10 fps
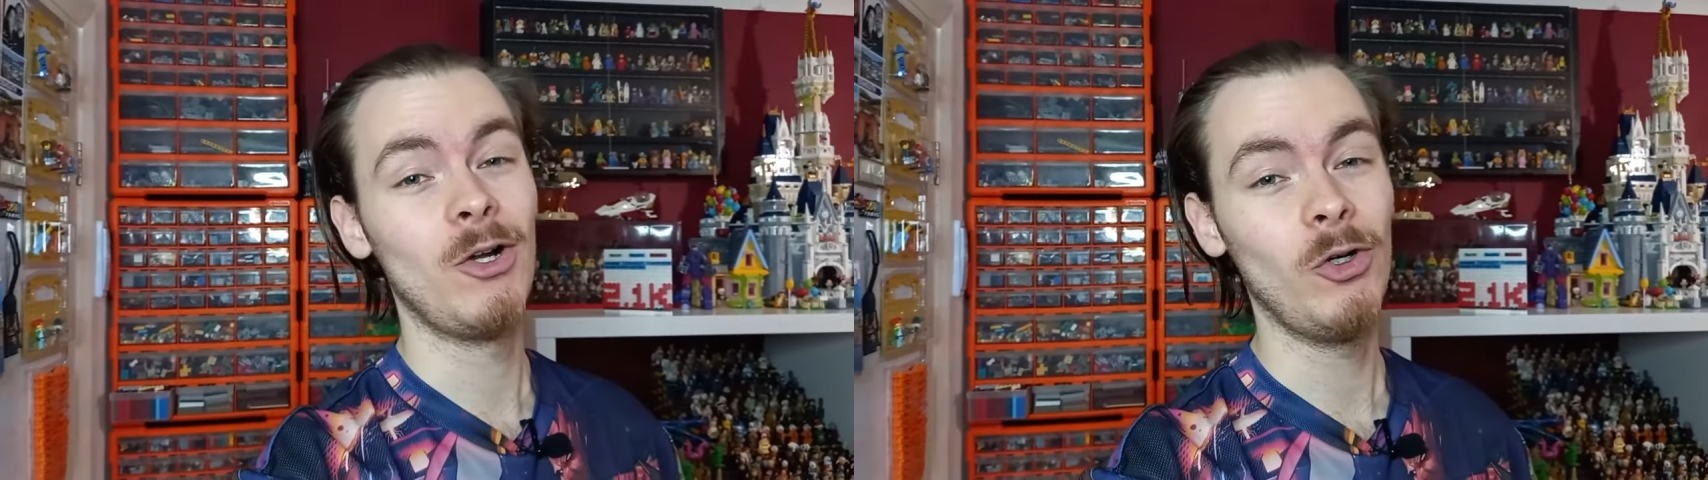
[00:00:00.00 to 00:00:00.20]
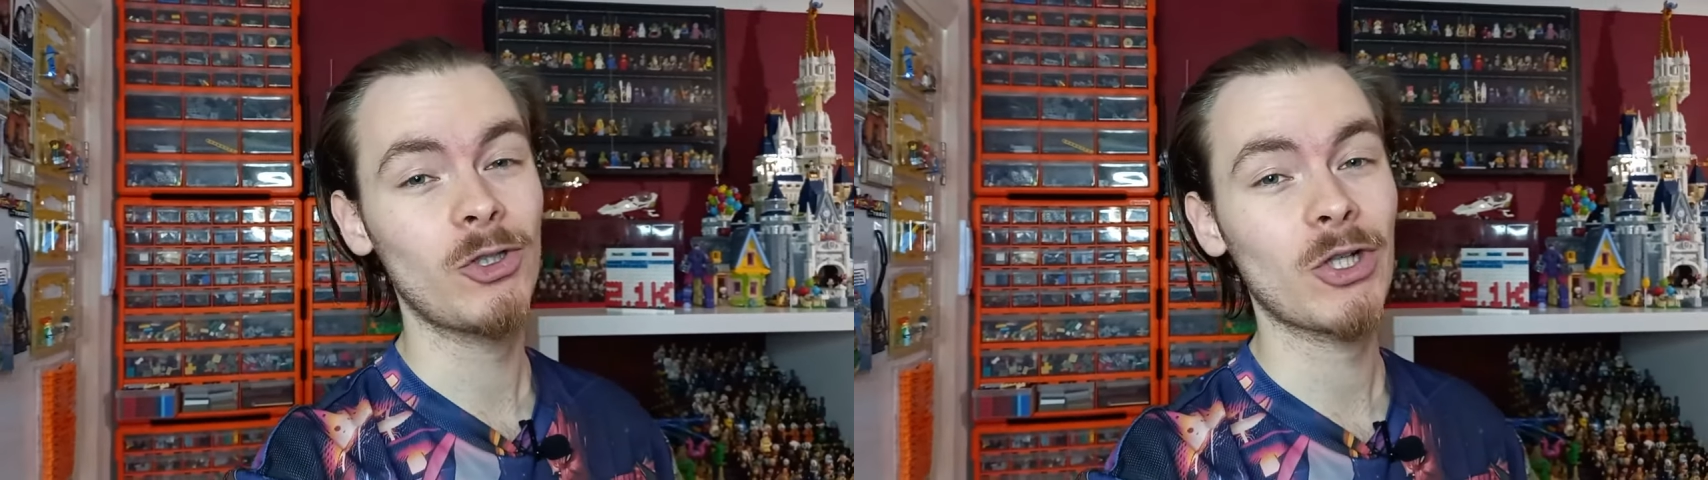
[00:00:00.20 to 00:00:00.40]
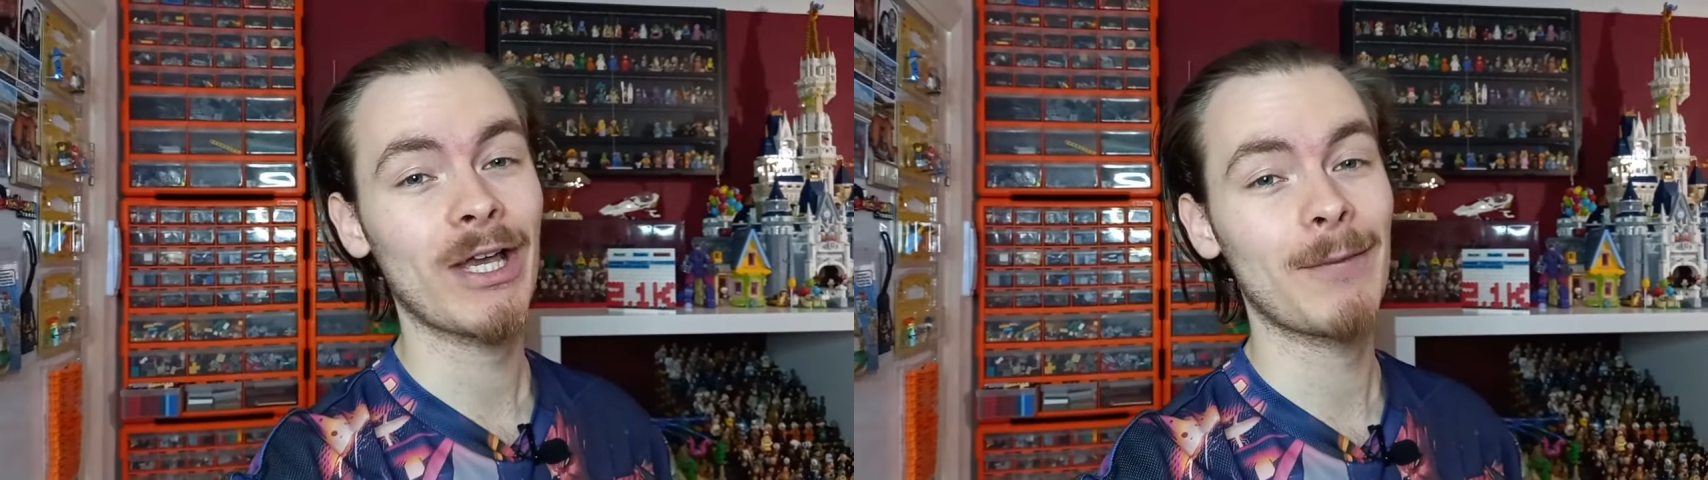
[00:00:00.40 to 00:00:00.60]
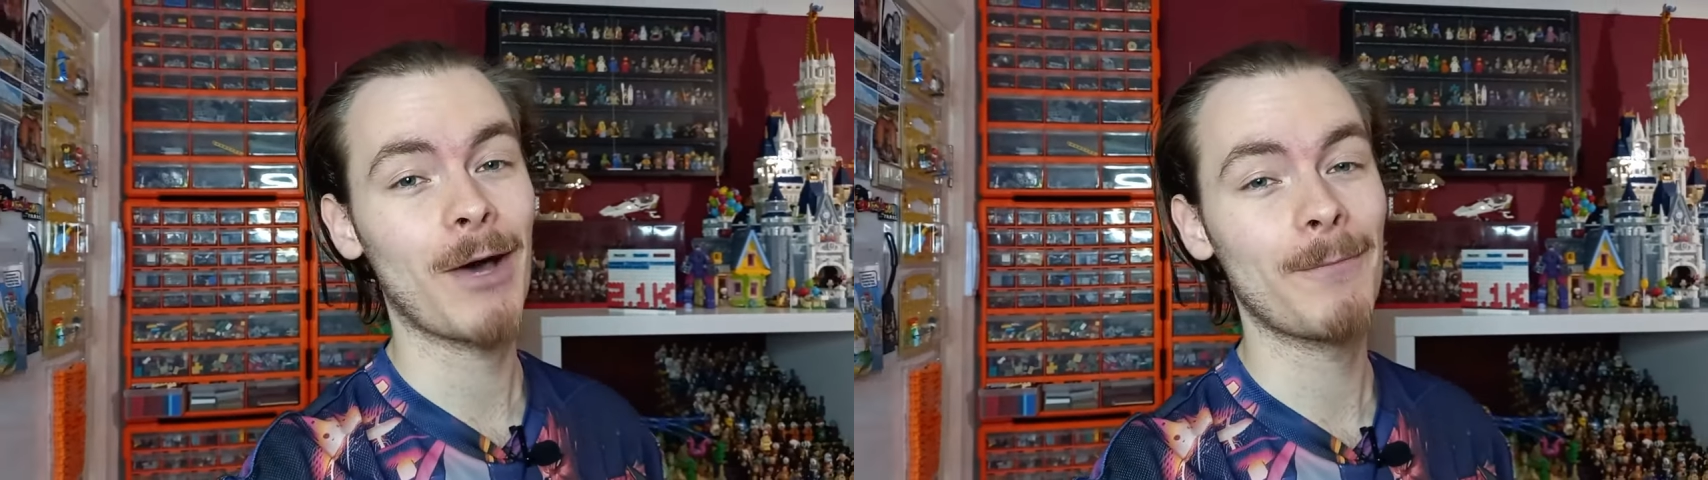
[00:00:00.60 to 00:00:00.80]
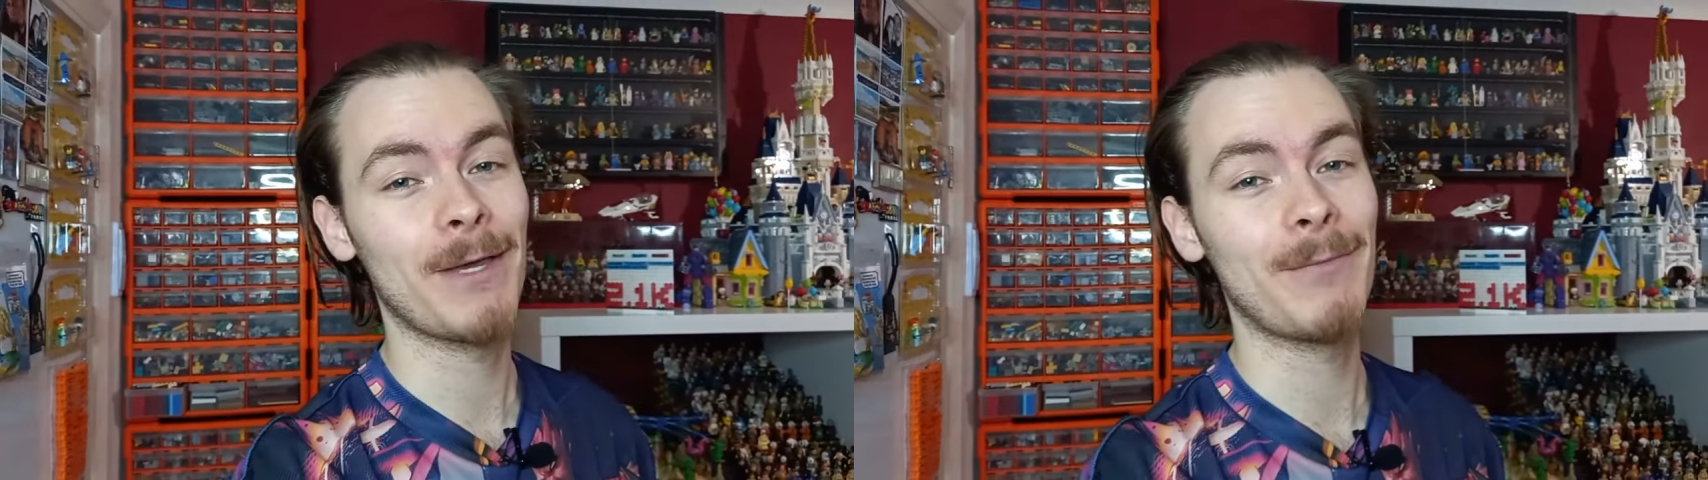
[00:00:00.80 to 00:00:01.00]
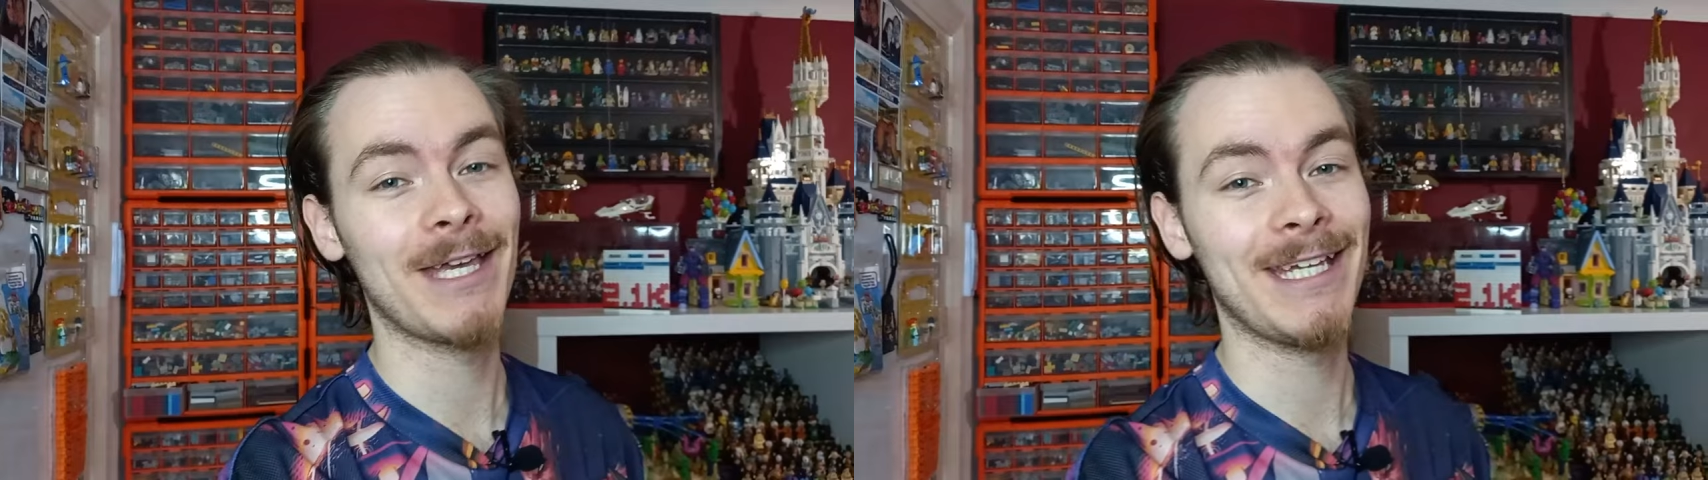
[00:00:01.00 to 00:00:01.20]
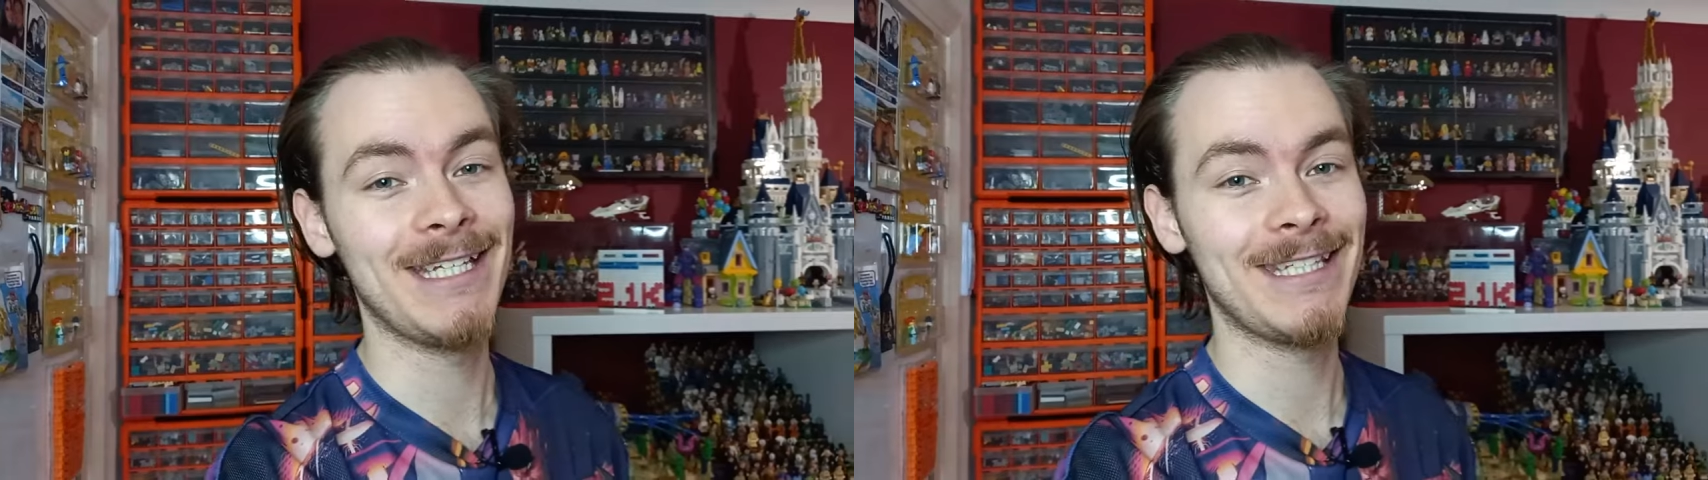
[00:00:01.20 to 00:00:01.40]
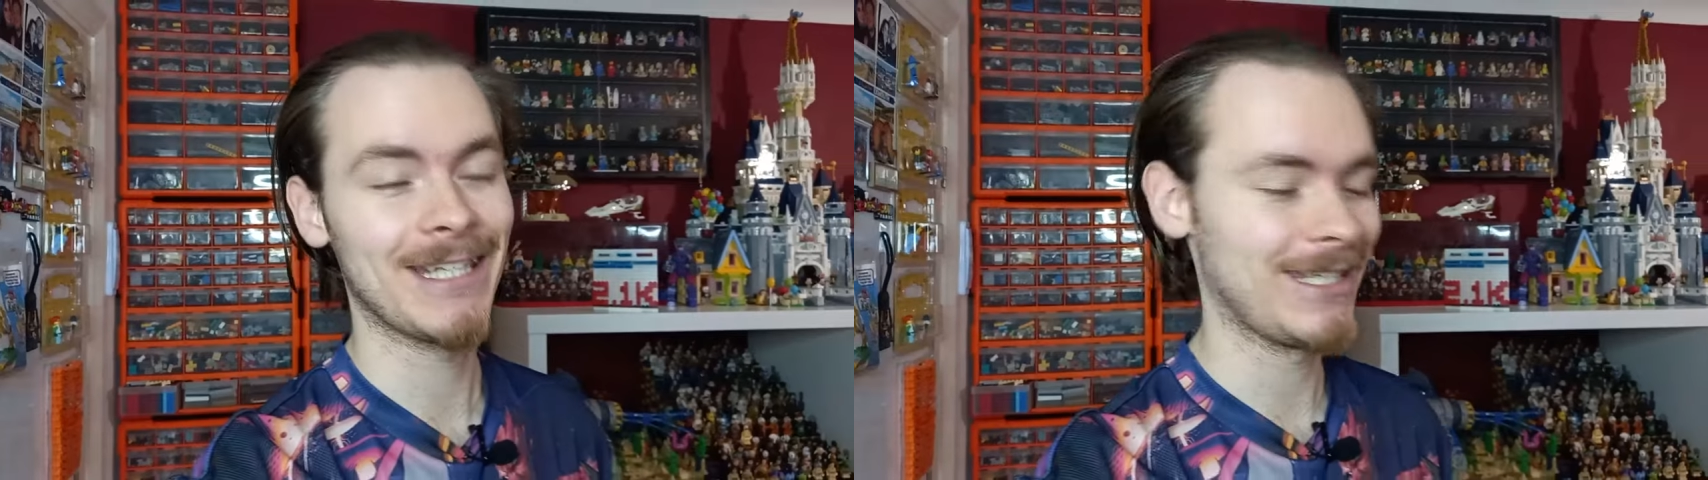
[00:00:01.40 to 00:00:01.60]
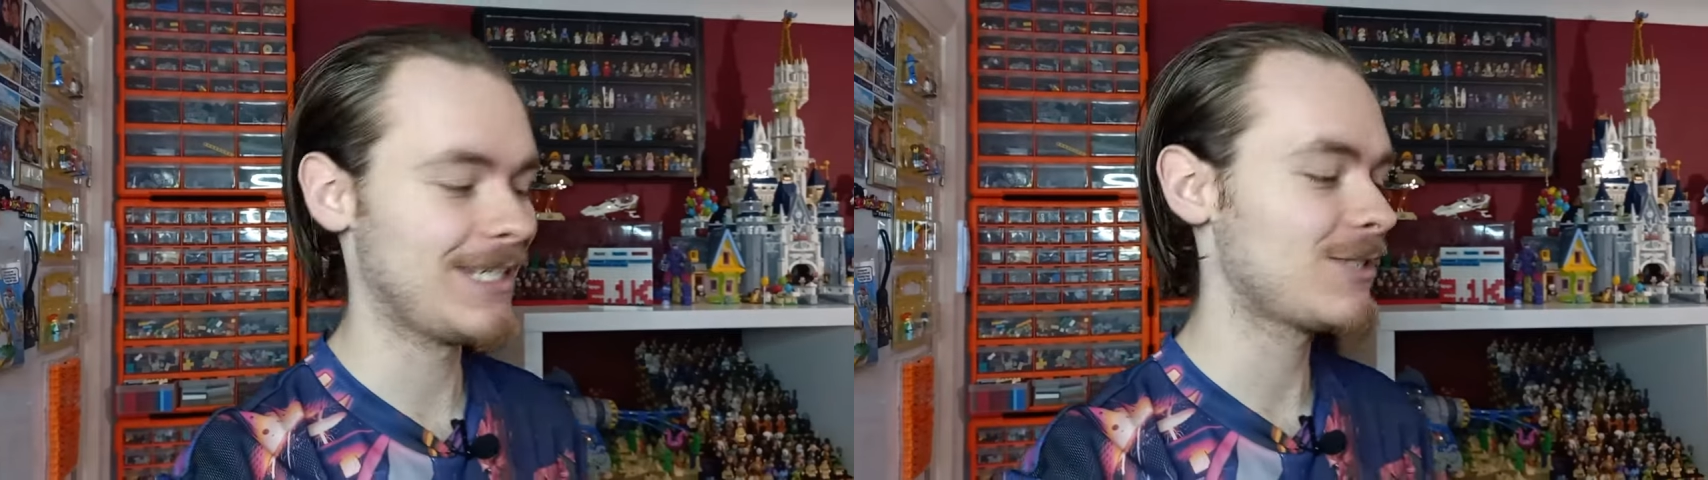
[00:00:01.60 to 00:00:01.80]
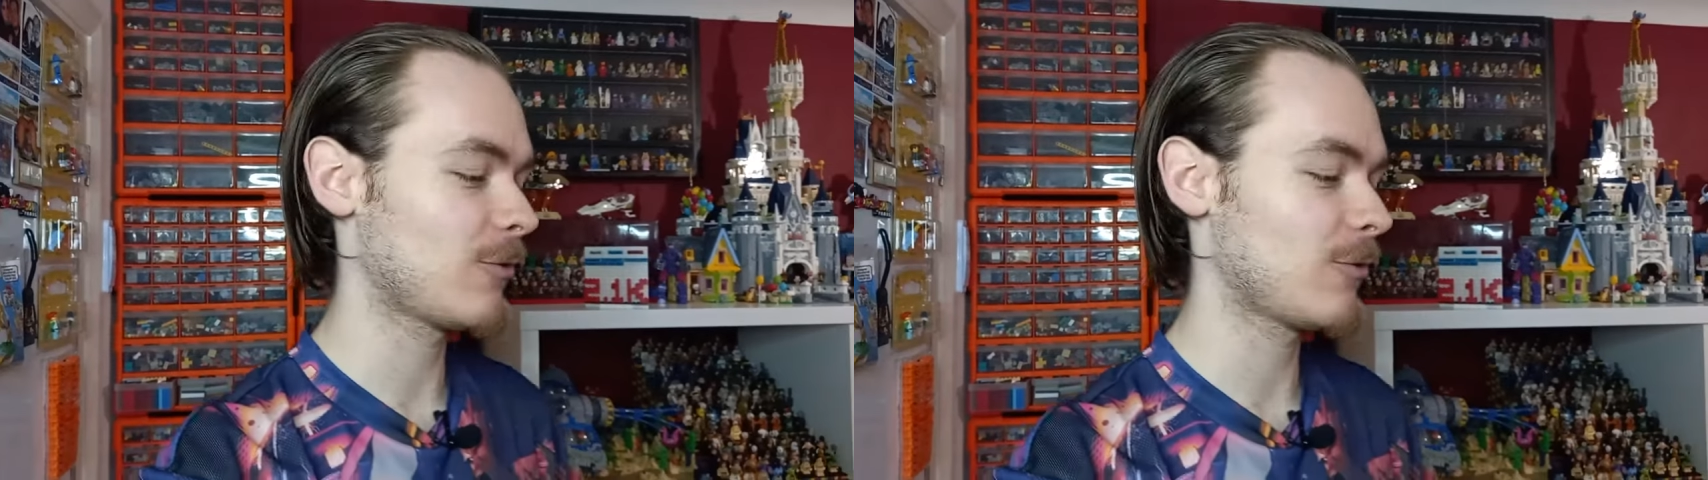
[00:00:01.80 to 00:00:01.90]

Looks like it might be a bit easier than this.